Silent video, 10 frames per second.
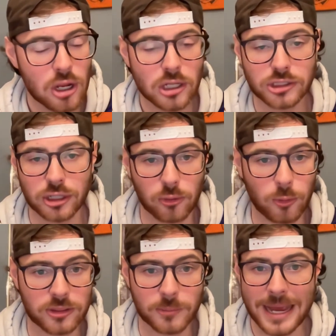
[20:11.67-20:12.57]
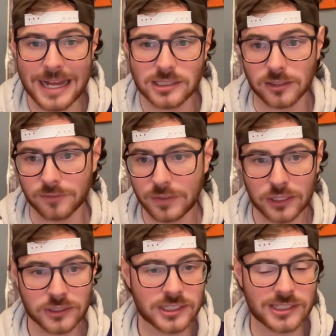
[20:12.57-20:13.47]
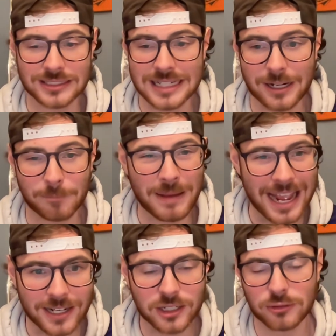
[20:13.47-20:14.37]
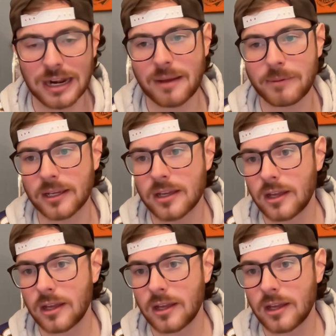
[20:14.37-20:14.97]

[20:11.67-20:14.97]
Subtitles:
struggling with the pass interferences. He's kind of panic grabbing.